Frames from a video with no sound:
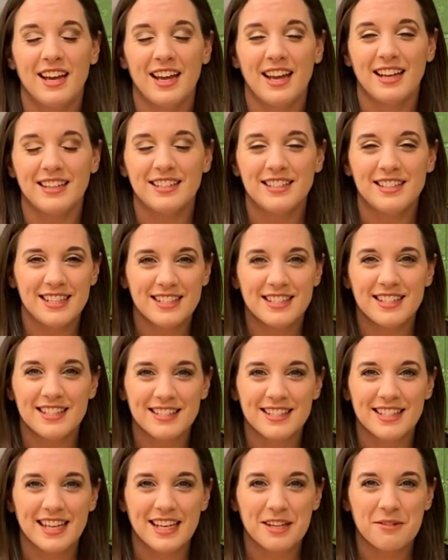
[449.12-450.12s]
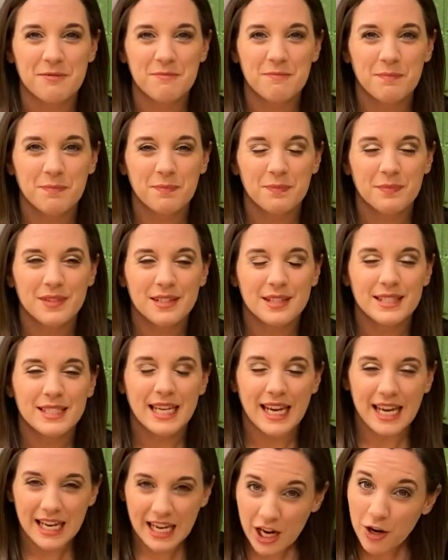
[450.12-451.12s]
And Jesus said,
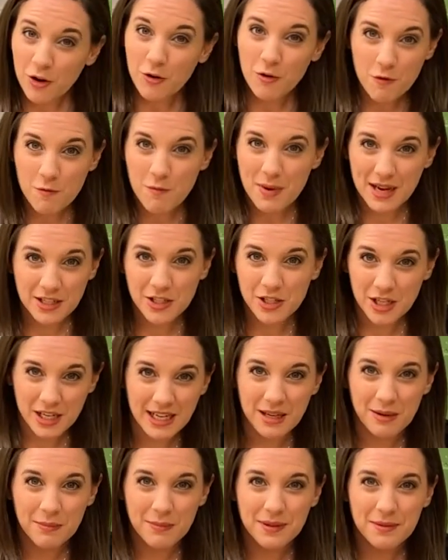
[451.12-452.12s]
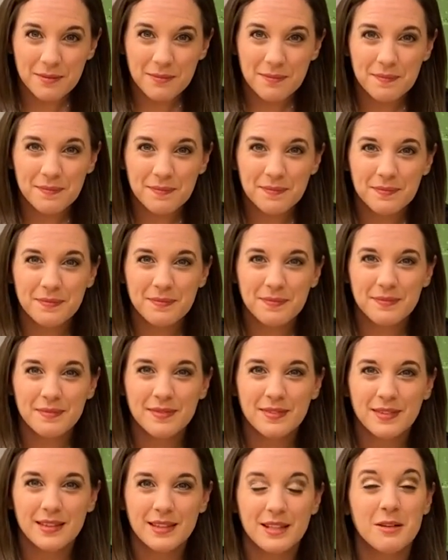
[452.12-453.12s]
take care of my sheep,
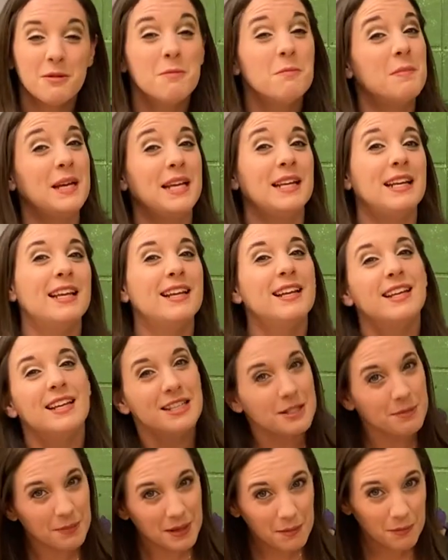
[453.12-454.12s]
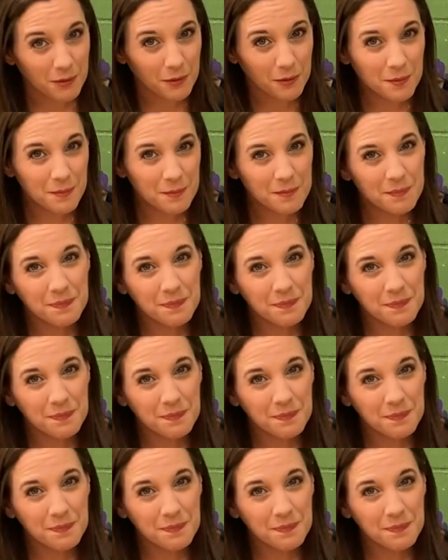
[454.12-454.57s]
meaning his people.